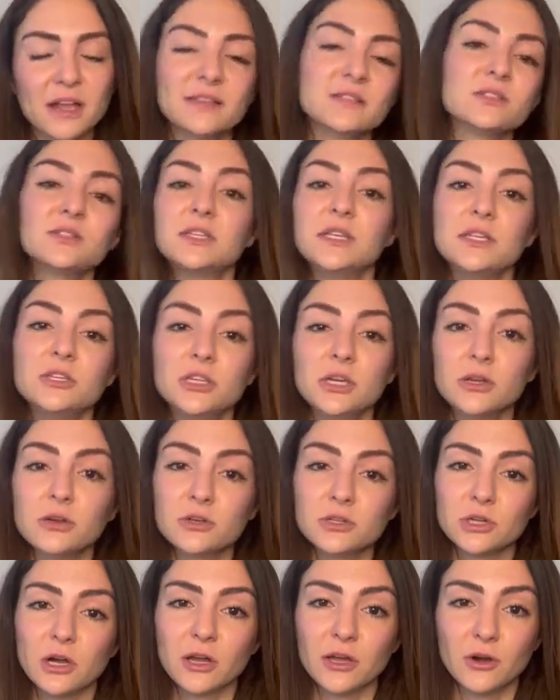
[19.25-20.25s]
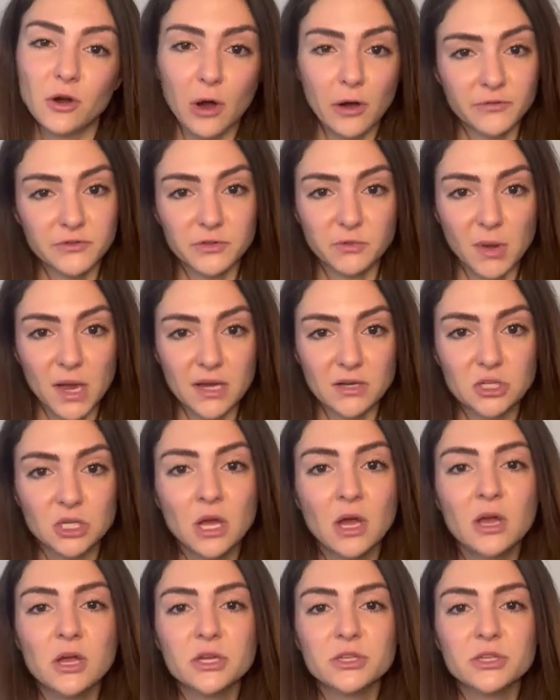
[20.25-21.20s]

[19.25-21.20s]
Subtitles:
is teaching your dog an off switch.